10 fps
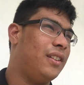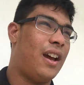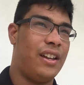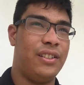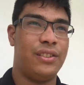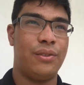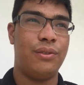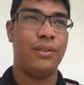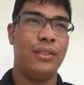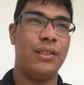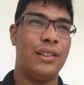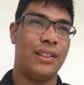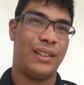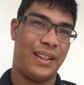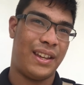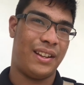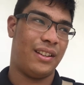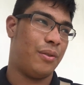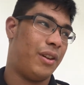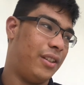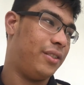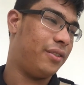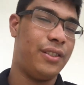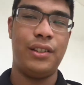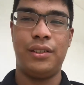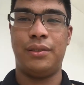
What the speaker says: high school and elementary.